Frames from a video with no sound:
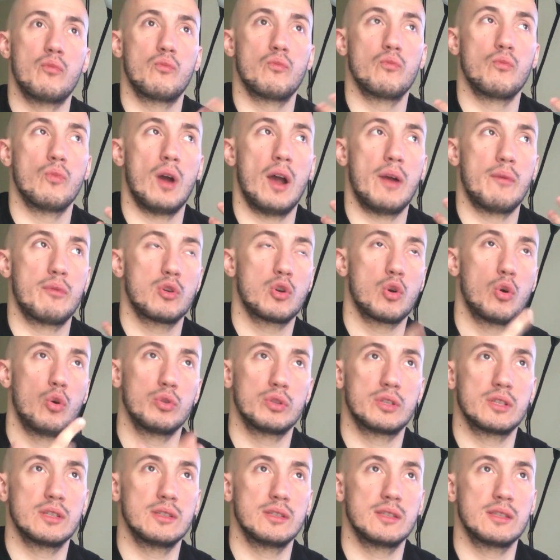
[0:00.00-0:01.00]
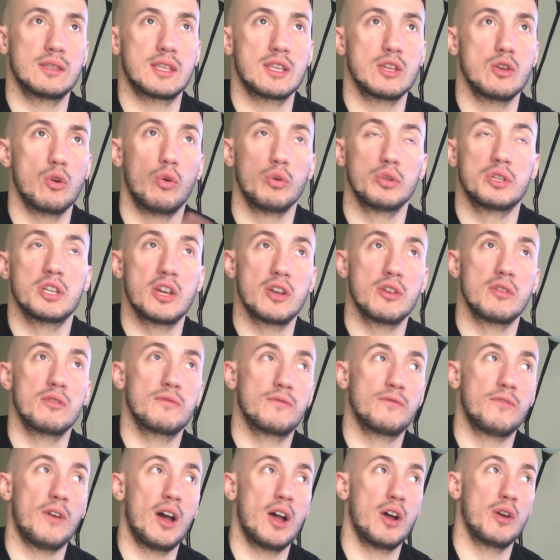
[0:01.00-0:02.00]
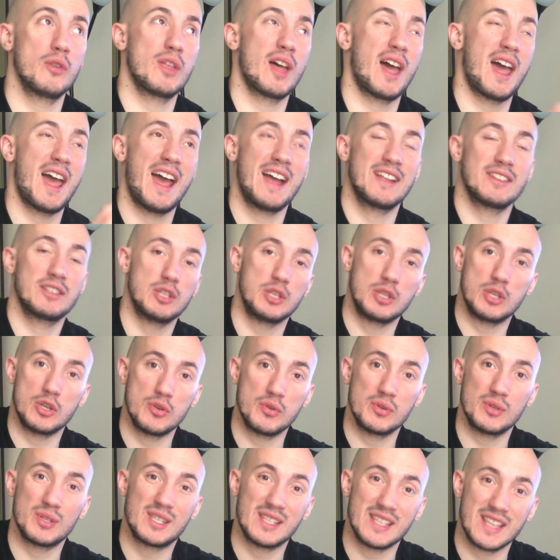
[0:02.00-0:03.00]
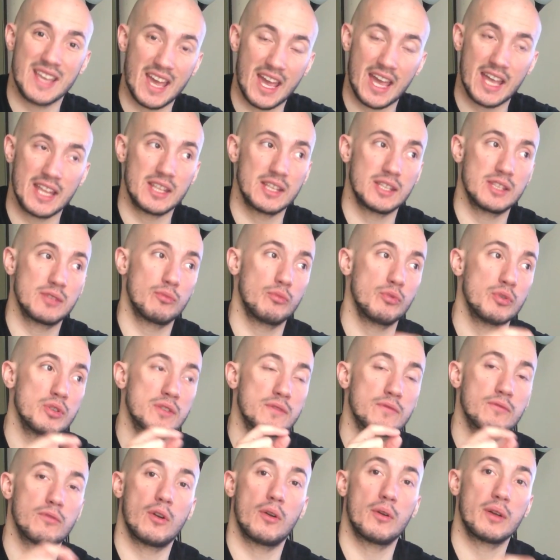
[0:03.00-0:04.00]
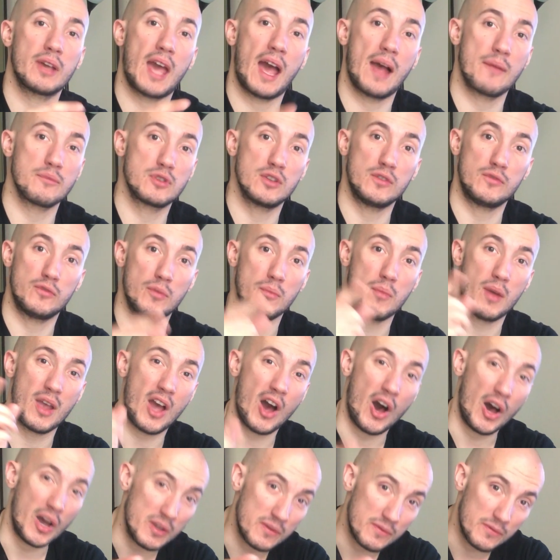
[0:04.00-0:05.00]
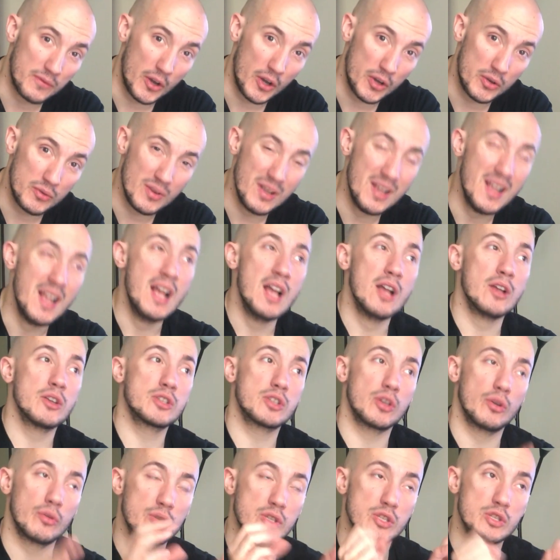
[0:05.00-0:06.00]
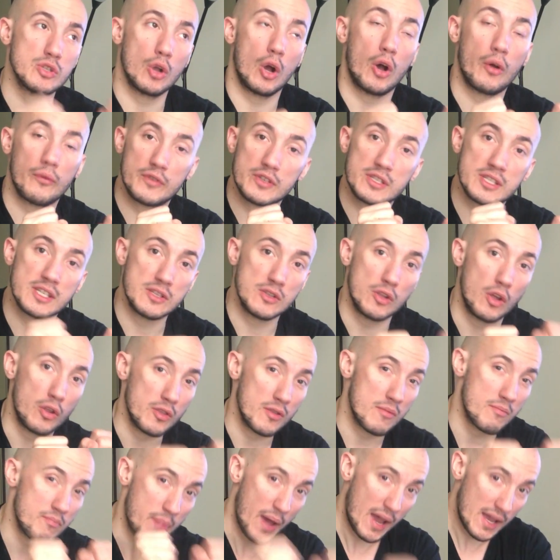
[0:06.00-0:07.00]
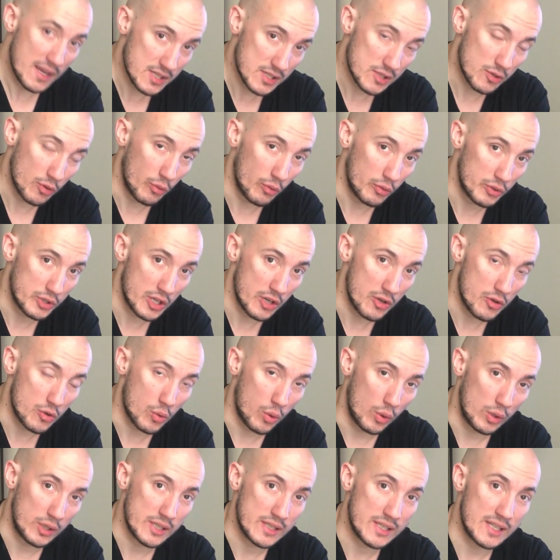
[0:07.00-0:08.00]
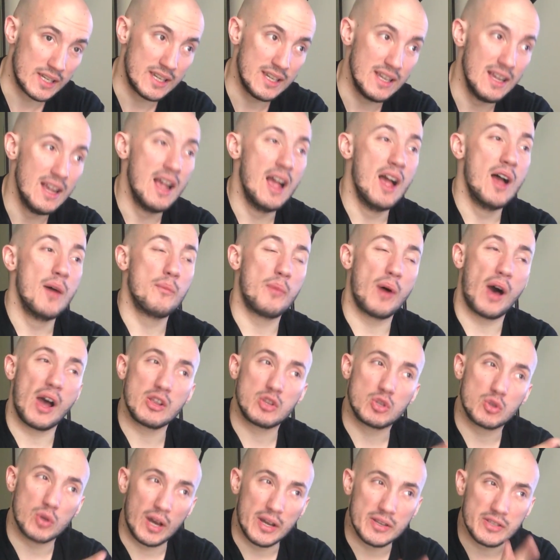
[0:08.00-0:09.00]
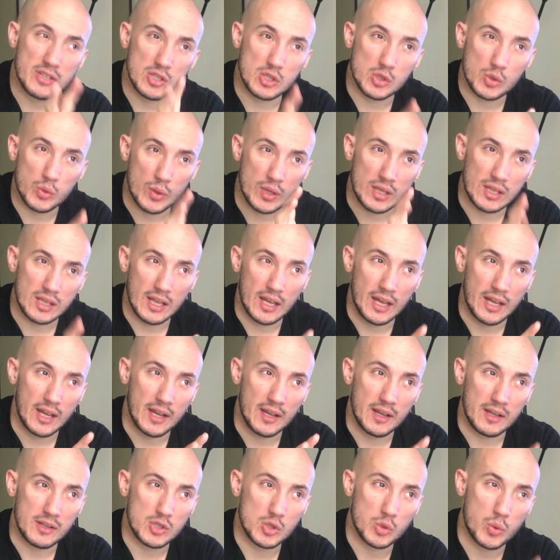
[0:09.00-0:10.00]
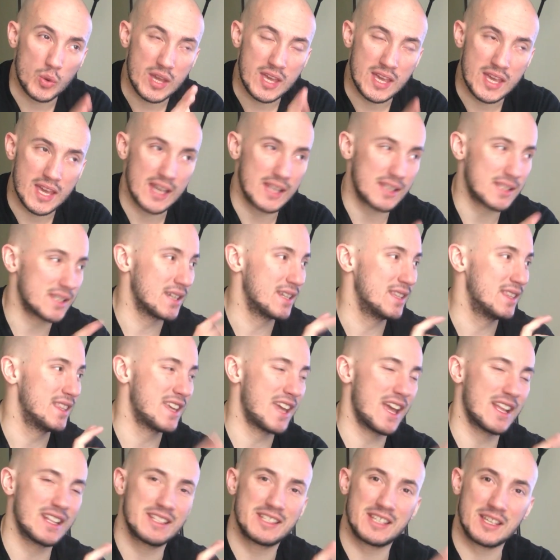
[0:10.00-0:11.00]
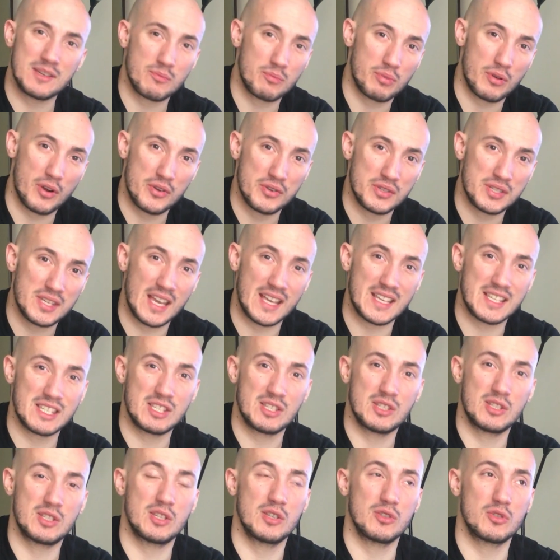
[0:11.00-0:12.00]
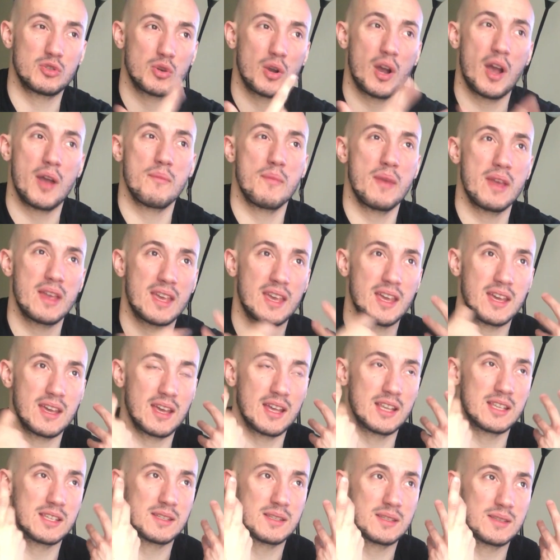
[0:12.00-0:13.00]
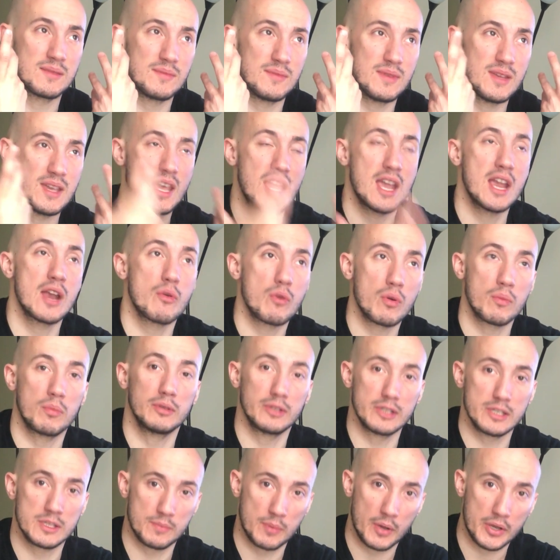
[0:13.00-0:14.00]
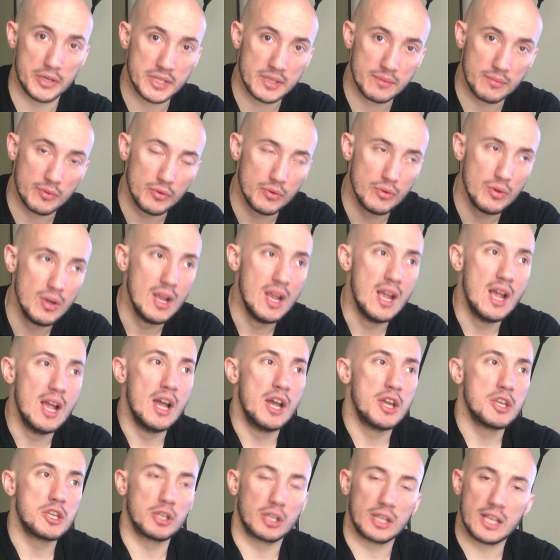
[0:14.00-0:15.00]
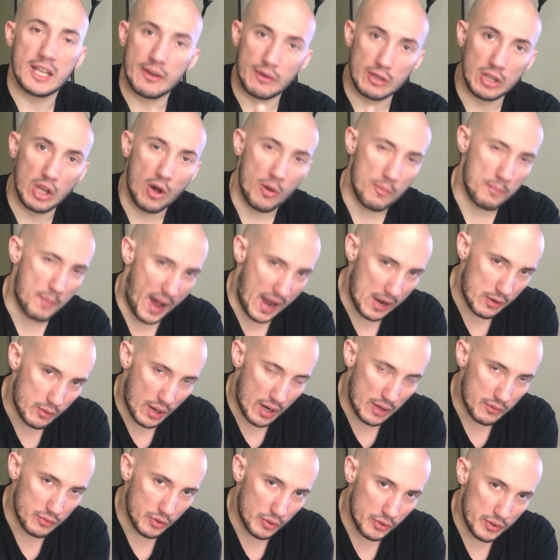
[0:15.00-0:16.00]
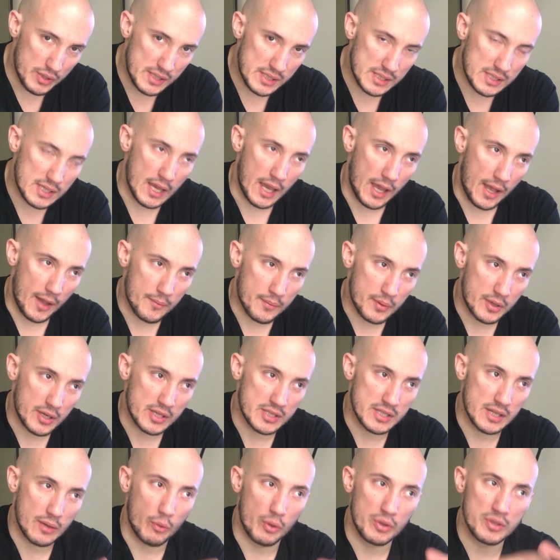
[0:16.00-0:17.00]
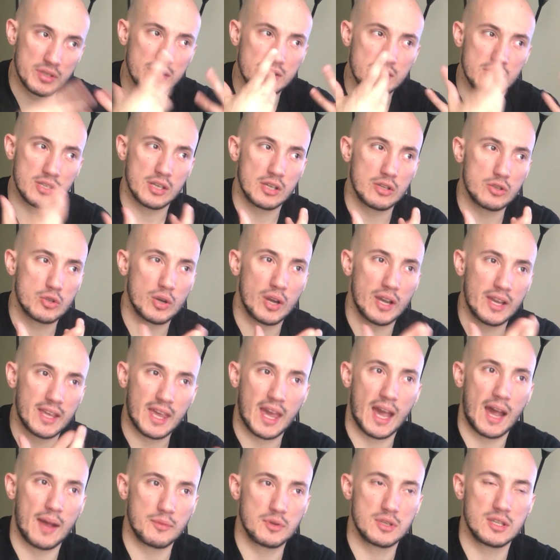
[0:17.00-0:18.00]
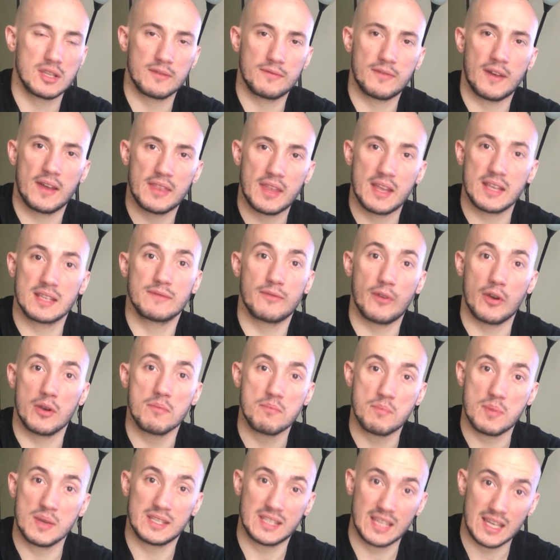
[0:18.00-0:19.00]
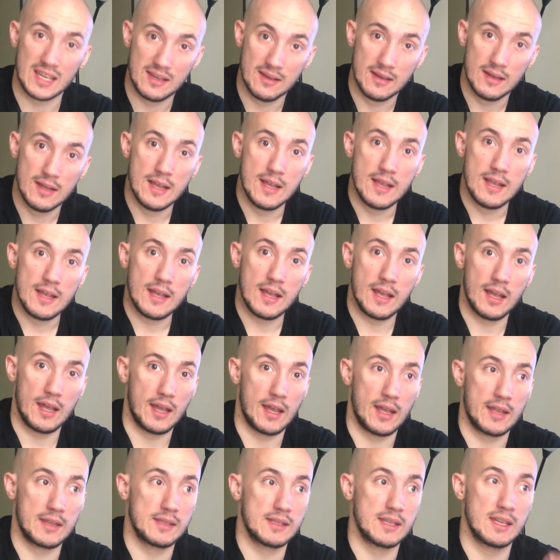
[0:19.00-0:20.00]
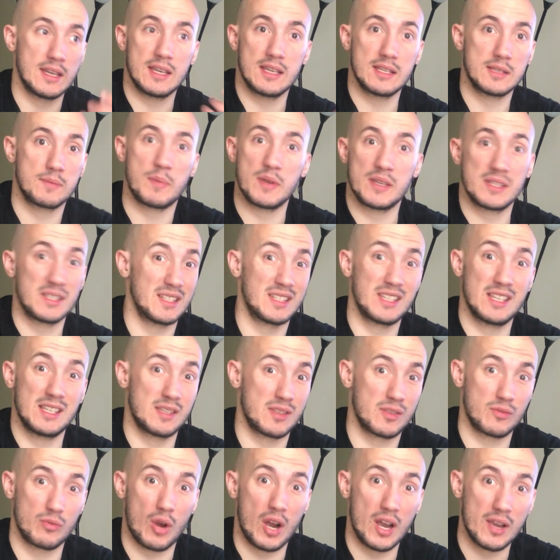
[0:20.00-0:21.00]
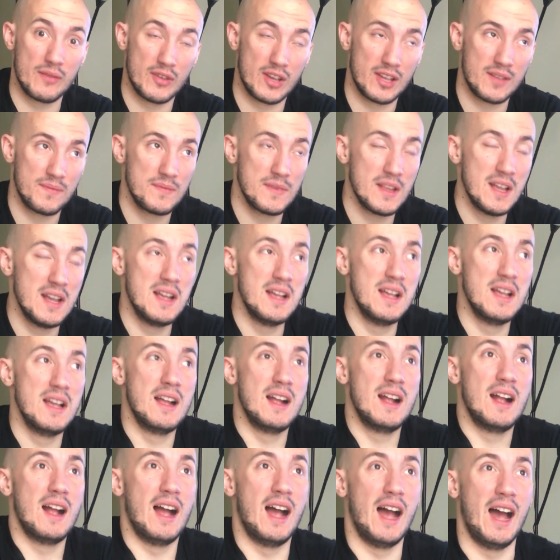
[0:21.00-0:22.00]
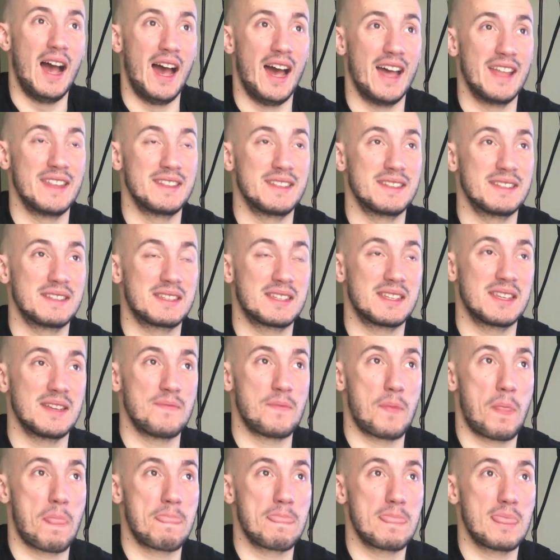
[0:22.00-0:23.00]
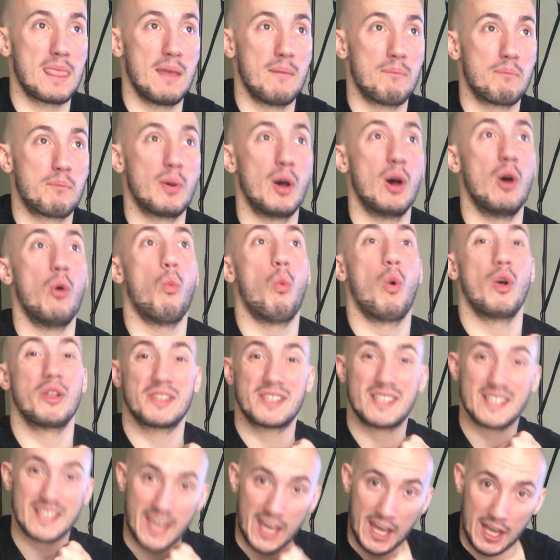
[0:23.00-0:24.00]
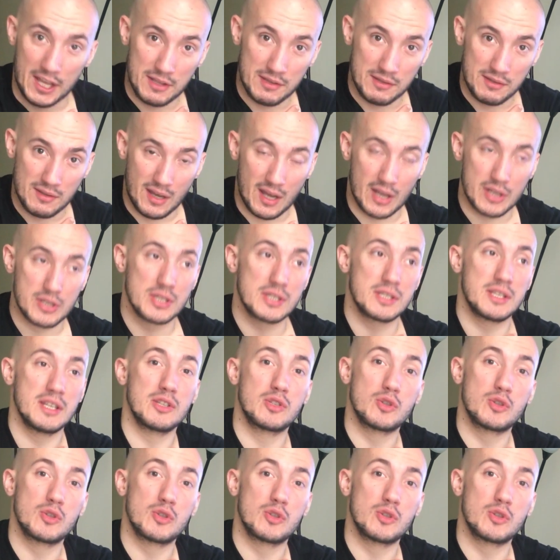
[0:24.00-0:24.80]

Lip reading: I record the audio file that I had to use in the end was captured from my iPhone, so it's obviously not the best audio quality, but I tried to tweak it in the editing process to try and make it as hearable as possible. You'll hear a lot of background noise because I wanted to try and capture the fact that it's very busy and his business is thriving. But once again, I just need to